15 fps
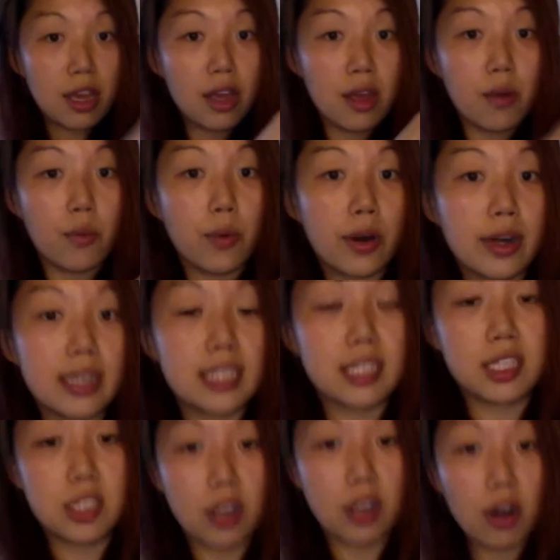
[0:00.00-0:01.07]
Where it
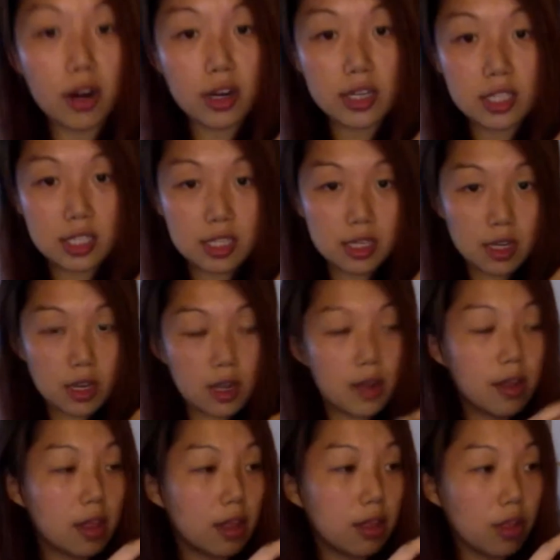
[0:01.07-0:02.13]
starts,
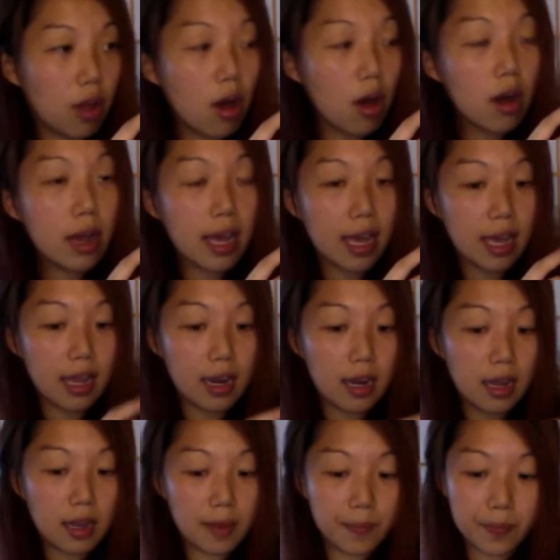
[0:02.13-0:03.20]
the long head,
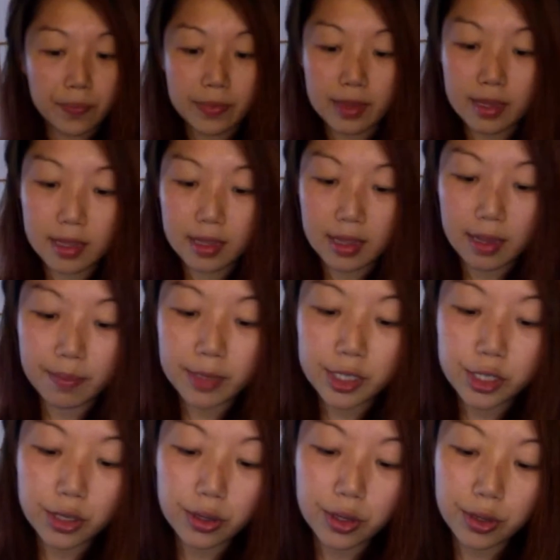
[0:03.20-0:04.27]
let me show
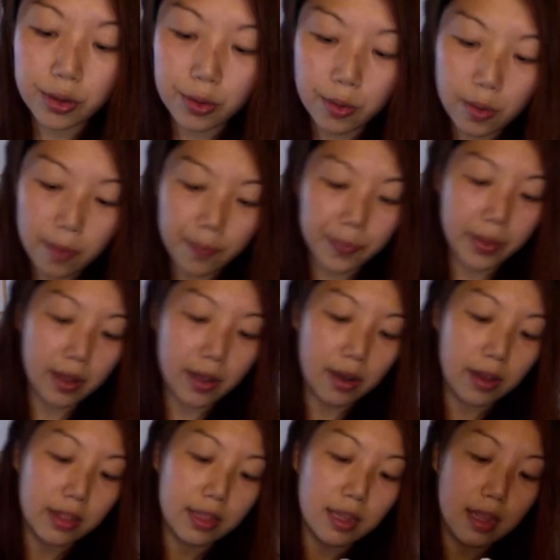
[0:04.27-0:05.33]
you
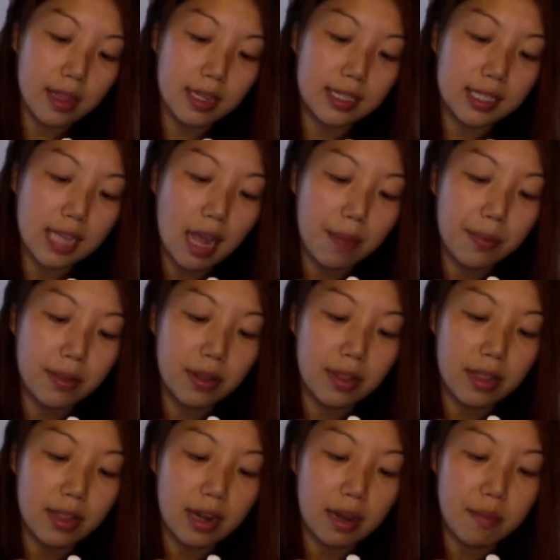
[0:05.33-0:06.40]
on the scapula
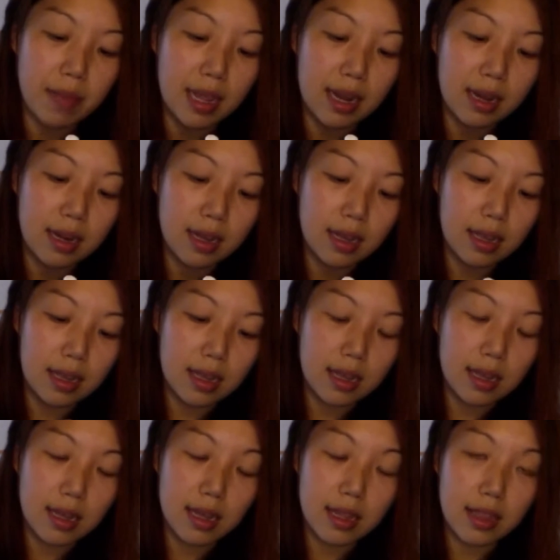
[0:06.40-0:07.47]
that I made
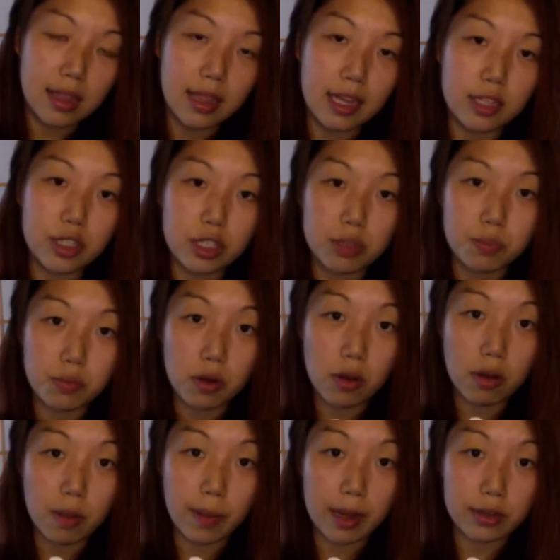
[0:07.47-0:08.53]
that just broke
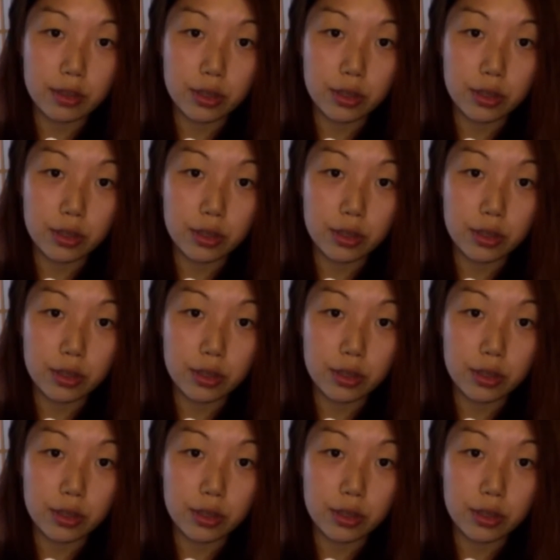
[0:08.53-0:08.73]
about 2